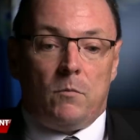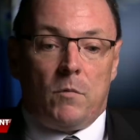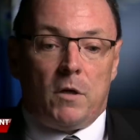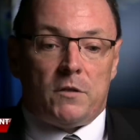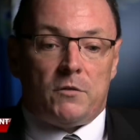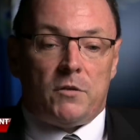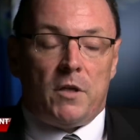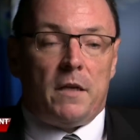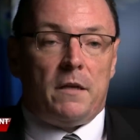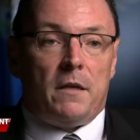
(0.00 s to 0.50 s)

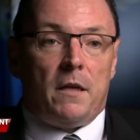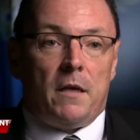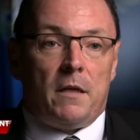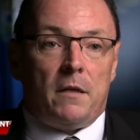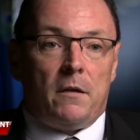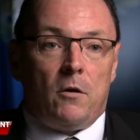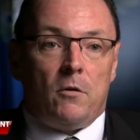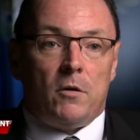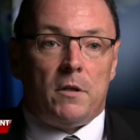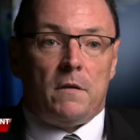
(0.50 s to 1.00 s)
one
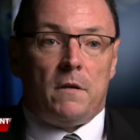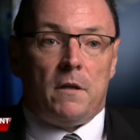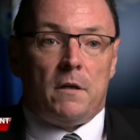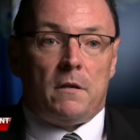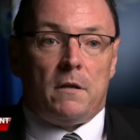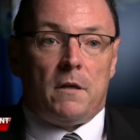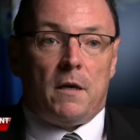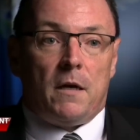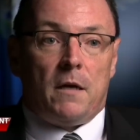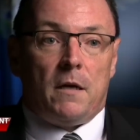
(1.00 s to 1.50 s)
Saturday night
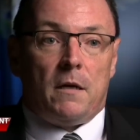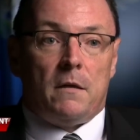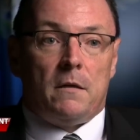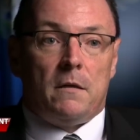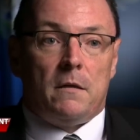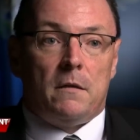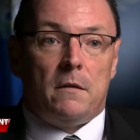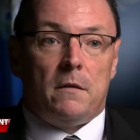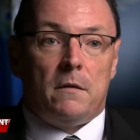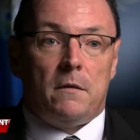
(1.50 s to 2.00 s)
that uh,
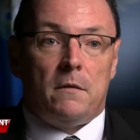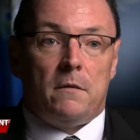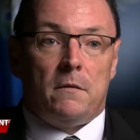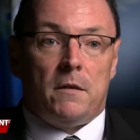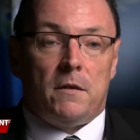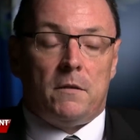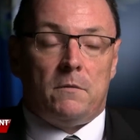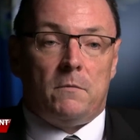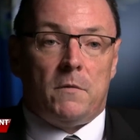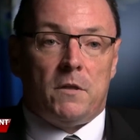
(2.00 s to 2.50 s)

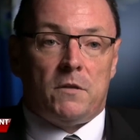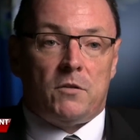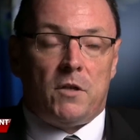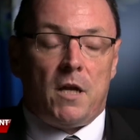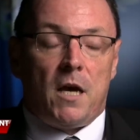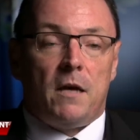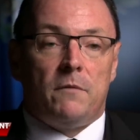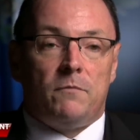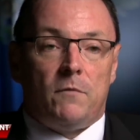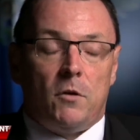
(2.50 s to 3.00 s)
the, the
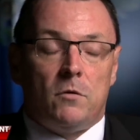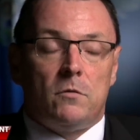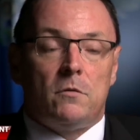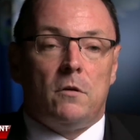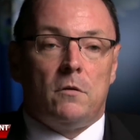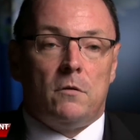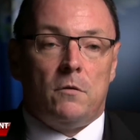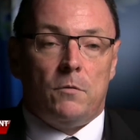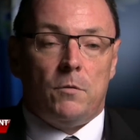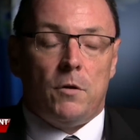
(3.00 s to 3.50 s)
staff
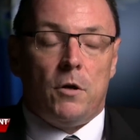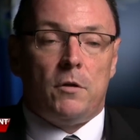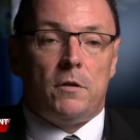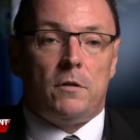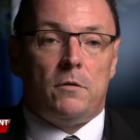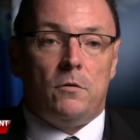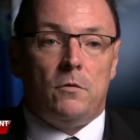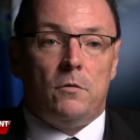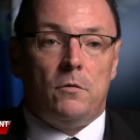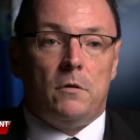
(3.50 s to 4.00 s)
knocked on the
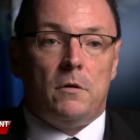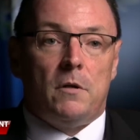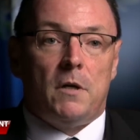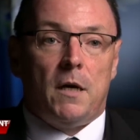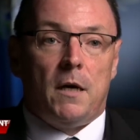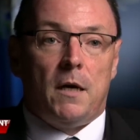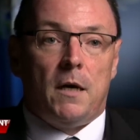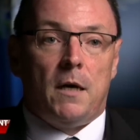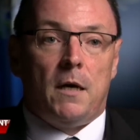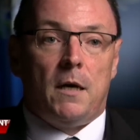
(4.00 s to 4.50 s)
right door
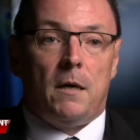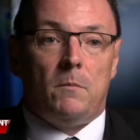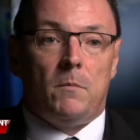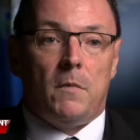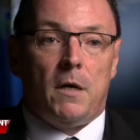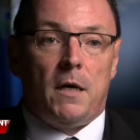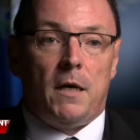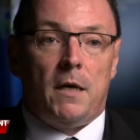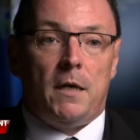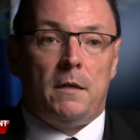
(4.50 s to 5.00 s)

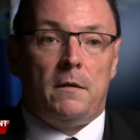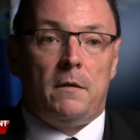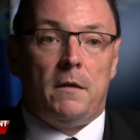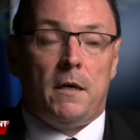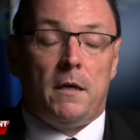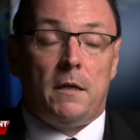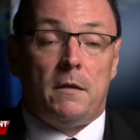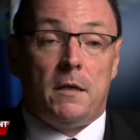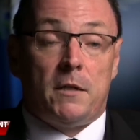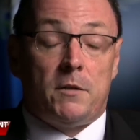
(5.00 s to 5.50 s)
um, and
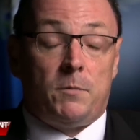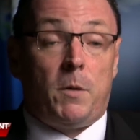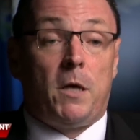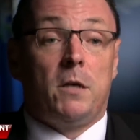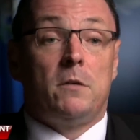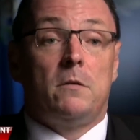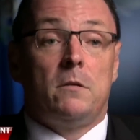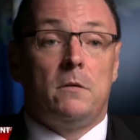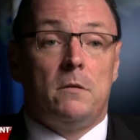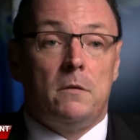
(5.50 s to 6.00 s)
uh, they
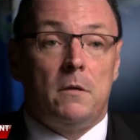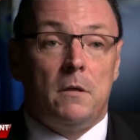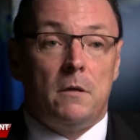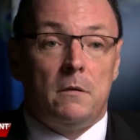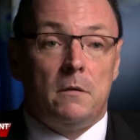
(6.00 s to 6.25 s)
spoke to